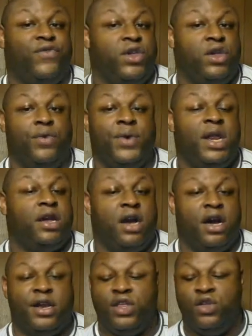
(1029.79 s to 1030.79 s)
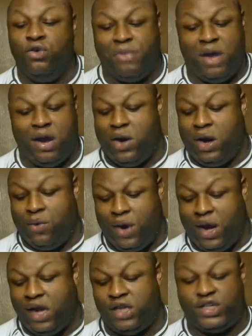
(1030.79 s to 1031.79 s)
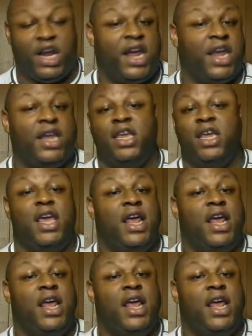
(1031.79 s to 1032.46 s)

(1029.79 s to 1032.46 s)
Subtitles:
for you when it comes to you marrying Ray J.